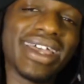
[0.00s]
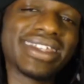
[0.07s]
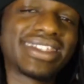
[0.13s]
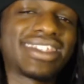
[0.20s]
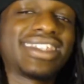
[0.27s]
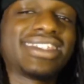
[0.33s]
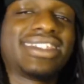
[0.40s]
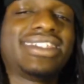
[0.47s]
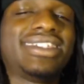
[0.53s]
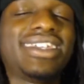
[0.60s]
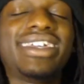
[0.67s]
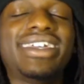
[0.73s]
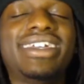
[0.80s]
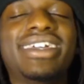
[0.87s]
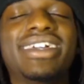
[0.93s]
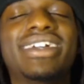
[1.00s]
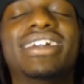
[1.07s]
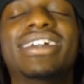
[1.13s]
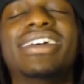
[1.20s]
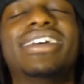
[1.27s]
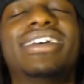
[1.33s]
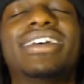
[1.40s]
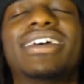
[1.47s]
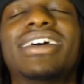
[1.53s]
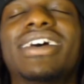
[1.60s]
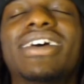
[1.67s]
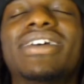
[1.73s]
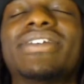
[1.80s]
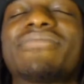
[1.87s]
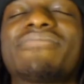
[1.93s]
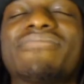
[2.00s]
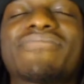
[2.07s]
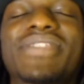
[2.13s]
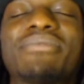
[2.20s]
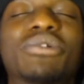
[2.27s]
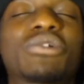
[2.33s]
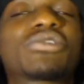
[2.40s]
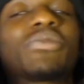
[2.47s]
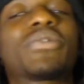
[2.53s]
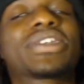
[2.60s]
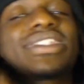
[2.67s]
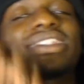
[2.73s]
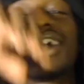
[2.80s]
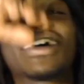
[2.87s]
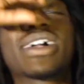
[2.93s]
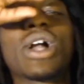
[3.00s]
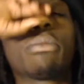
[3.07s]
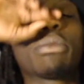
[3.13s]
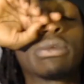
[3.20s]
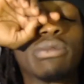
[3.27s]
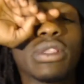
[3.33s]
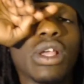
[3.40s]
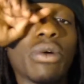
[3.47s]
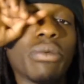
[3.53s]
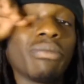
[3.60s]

SSJ. Um, let me know what you want to see down in the comments below.